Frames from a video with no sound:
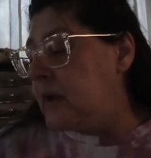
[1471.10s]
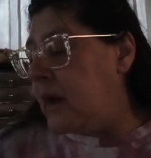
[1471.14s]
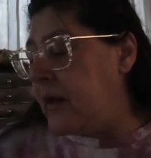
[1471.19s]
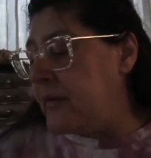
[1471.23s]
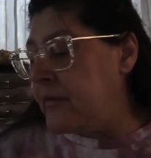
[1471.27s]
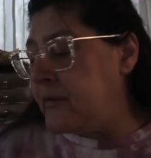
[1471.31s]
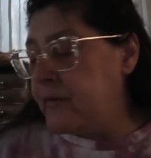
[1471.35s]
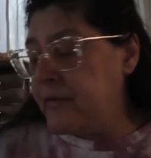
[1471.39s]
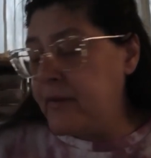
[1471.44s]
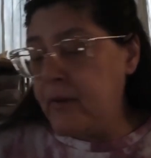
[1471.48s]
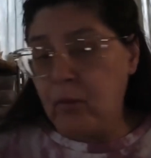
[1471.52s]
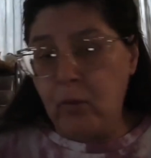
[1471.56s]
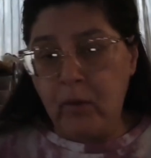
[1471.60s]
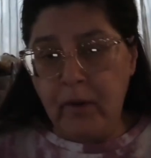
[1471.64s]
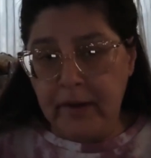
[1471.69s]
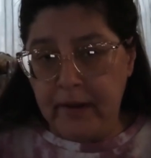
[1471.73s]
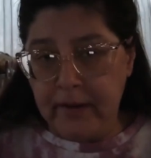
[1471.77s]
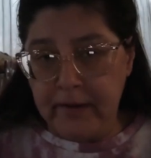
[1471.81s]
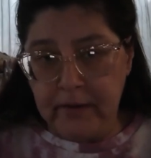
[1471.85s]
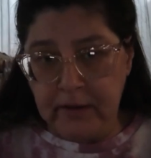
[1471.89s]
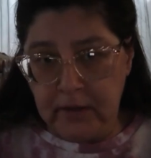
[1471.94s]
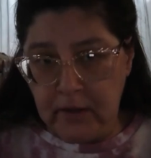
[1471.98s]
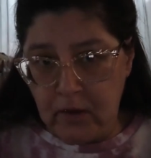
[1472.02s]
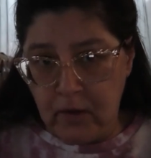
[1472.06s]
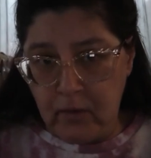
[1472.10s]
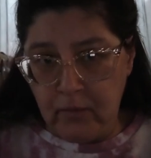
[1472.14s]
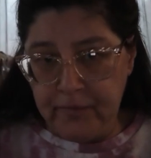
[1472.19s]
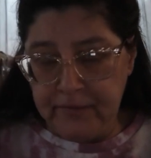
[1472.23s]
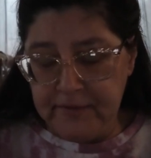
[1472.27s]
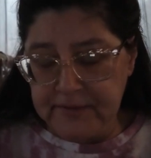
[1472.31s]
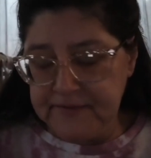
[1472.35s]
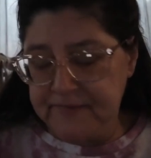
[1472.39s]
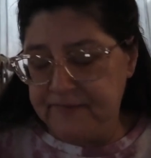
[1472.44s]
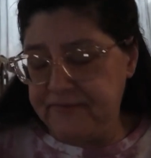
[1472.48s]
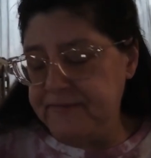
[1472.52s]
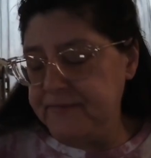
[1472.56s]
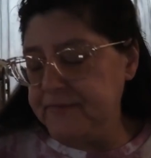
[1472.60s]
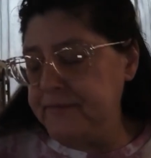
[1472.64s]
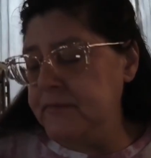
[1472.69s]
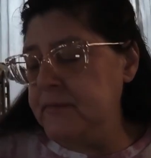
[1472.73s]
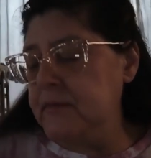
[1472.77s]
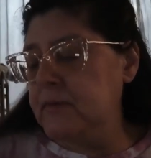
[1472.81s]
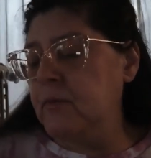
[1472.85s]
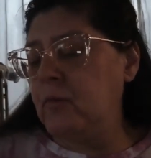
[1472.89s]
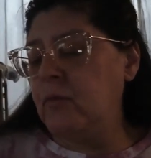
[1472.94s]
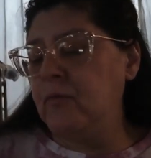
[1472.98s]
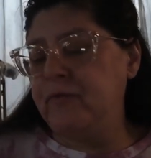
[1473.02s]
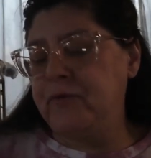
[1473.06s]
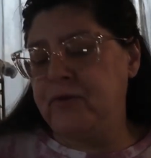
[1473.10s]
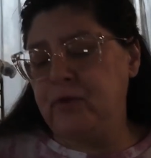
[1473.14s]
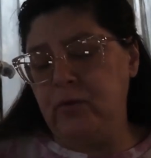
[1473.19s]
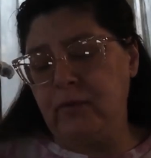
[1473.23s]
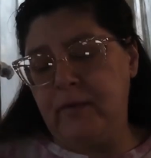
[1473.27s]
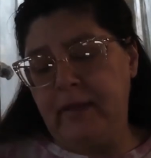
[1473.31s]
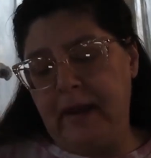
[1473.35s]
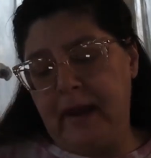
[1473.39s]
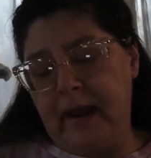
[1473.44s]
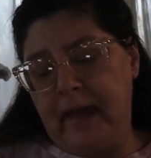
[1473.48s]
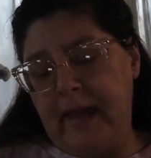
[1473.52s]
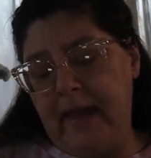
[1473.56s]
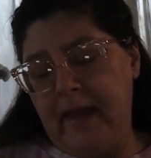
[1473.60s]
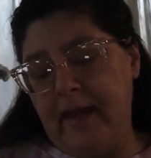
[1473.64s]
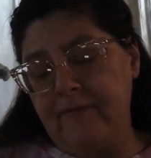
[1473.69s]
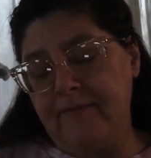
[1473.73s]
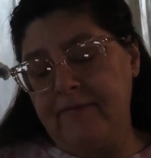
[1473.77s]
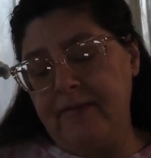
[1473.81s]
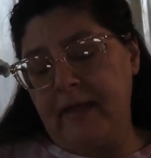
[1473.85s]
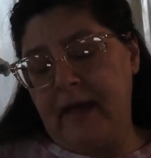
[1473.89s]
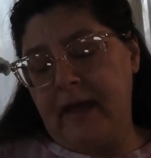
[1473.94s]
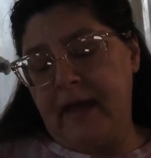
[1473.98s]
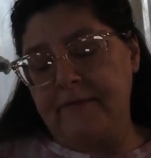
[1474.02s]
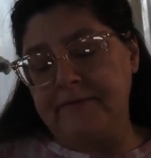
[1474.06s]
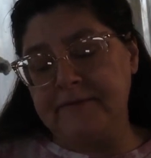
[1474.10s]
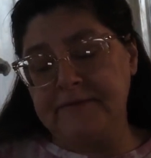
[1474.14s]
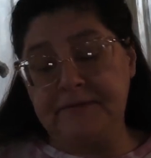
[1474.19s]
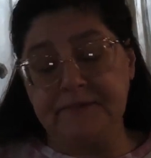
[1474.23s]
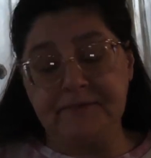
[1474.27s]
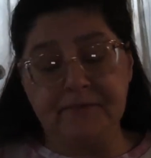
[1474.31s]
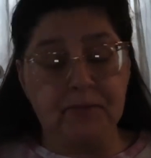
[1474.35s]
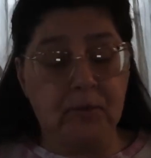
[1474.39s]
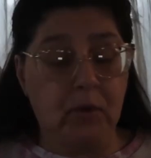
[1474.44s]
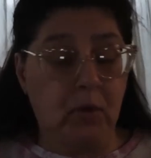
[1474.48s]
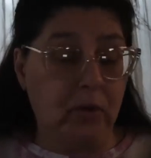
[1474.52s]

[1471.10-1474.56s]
Other than what, you know, the few that I have left.